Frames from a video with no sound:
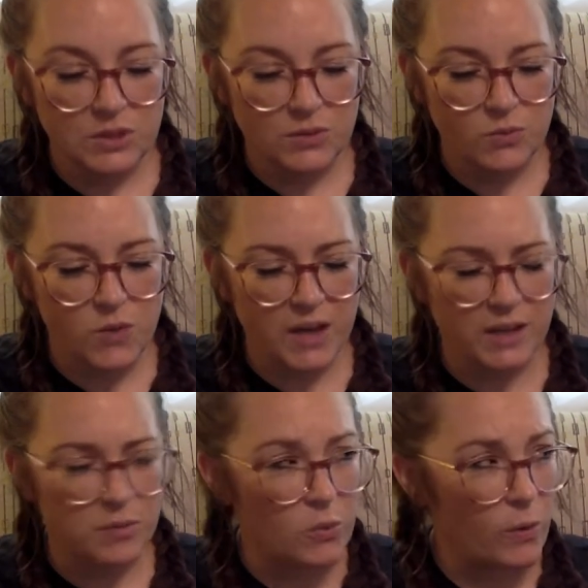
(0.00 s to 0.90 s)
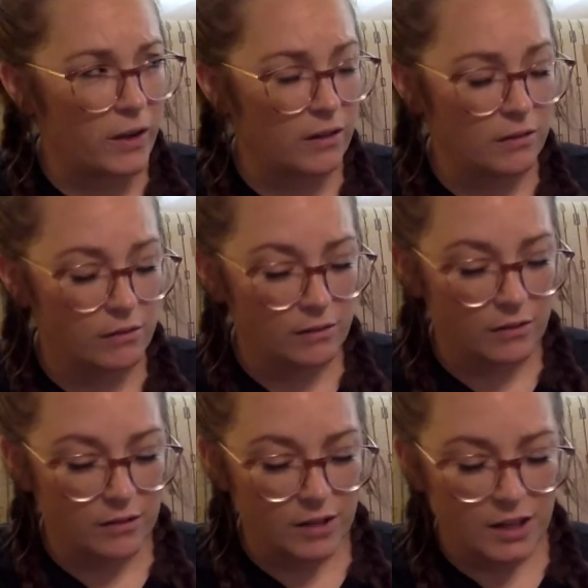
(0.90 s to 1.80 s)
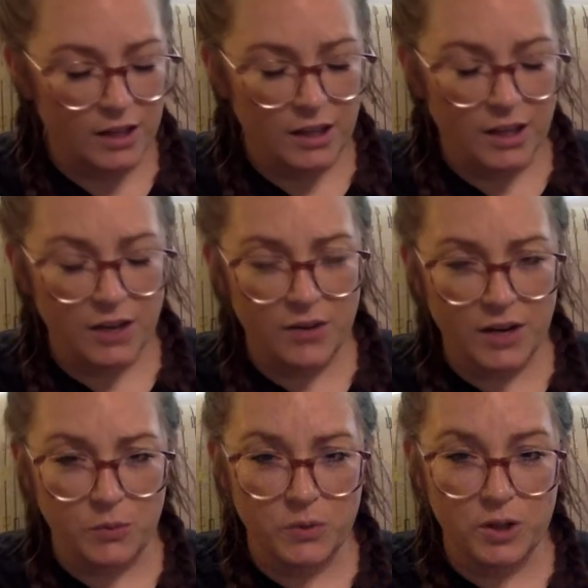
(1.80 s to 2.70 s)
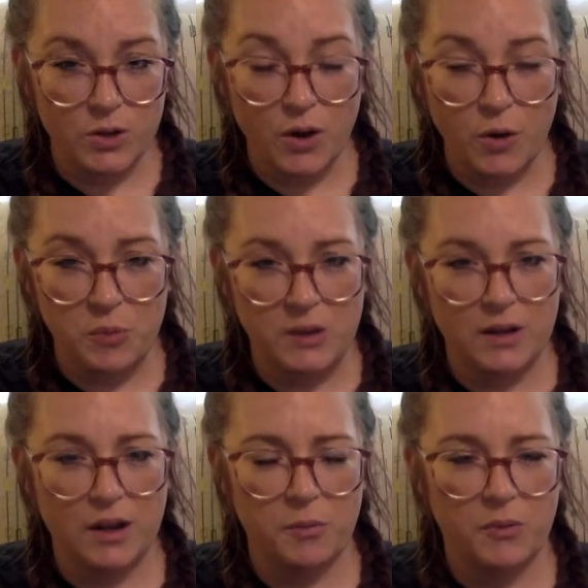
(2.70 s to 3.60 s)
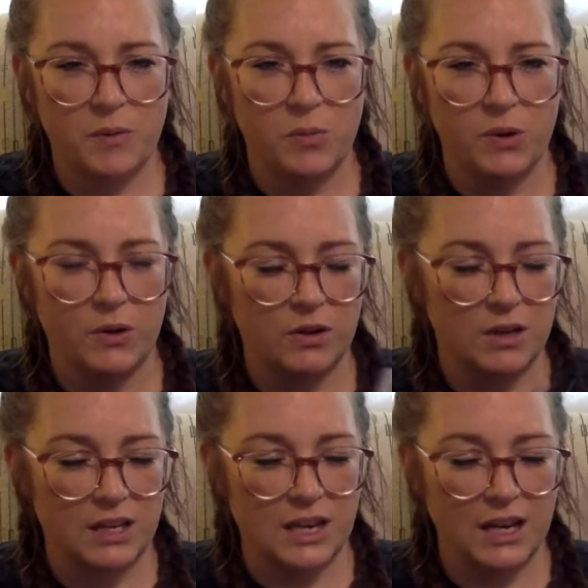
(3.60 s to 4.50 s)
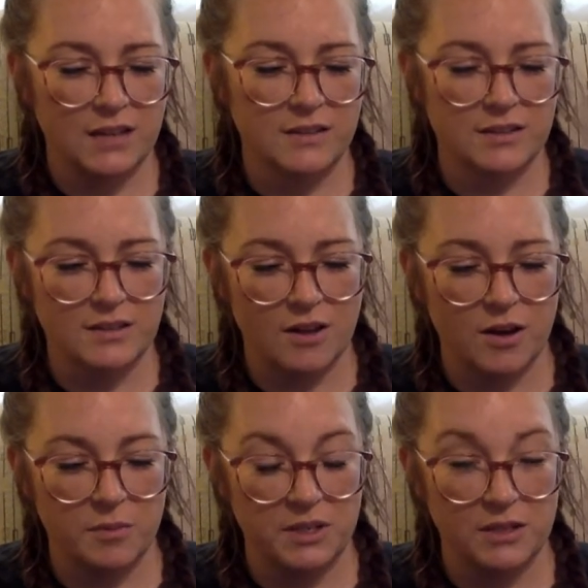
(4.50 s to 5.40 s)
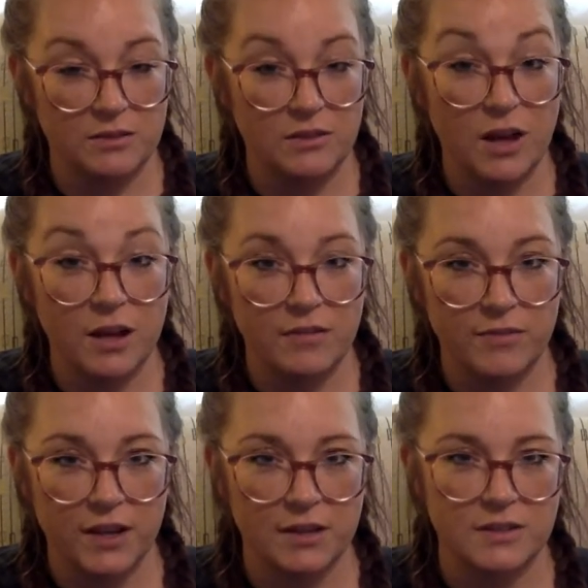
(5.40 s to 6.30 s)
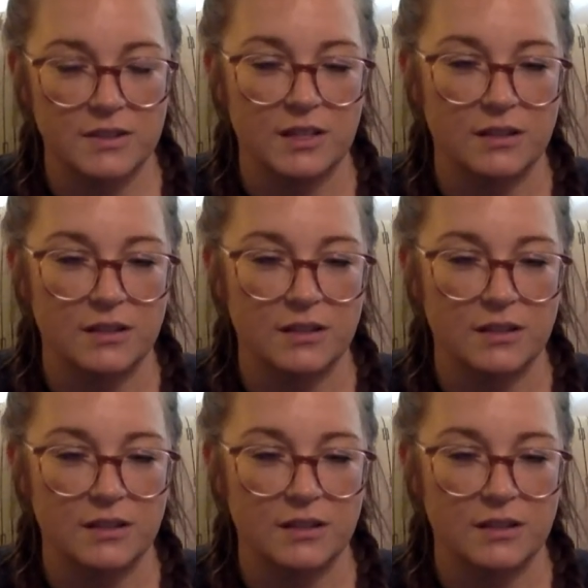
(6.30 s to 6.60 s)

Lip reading: Whiny boy. All right, when you open up the book, as is common in a lot of fantasy